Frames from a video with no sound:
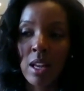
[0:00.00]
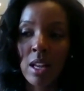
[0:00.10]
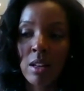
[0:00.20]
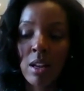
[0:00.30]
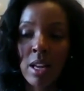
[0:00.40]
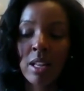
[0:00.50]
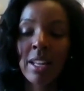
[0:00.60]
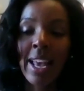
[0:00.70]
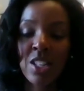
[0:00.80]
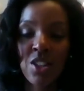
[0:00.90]

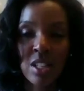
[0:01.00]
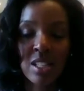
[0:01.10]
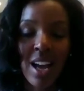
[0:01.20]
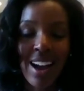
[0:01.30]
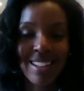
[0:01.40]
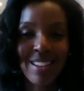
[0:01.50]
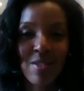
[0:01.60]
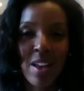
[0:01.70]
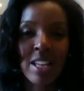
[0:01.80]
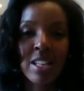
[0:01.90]
engage in this kind
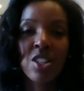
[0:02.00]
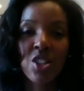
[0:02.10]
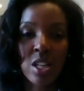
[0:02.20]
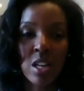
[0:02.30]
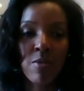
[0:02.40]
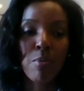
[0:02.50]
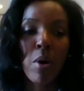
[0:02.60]
of initiative,